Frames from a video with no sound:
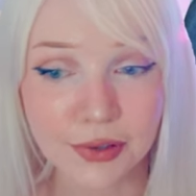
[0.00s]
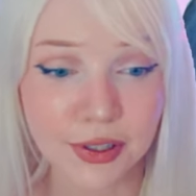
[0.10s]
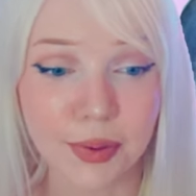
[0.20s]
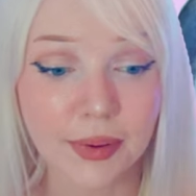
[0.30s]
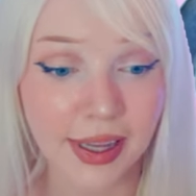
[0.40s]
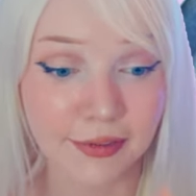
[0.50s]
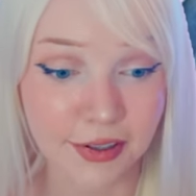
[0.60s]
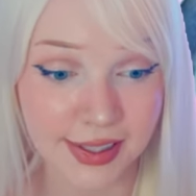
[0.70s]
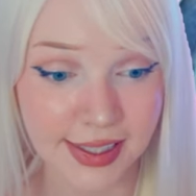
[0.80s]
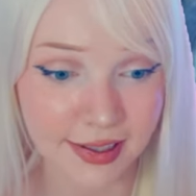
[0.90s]
though, was probably
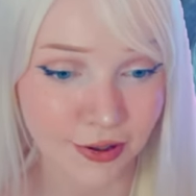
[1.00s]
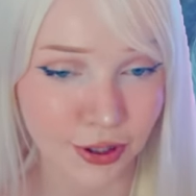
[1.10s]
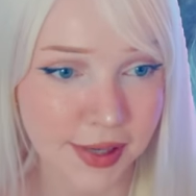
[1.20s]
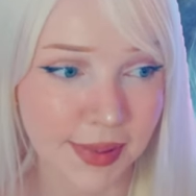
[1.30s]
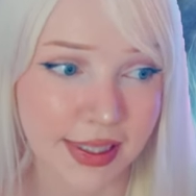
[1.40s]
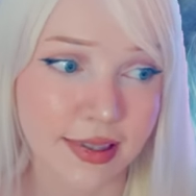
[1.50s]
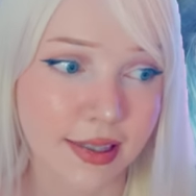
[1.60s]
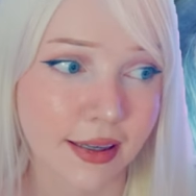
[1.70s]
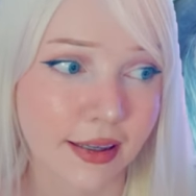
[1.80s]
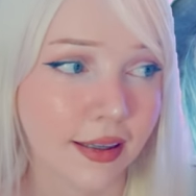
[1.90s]
after 6 treatments.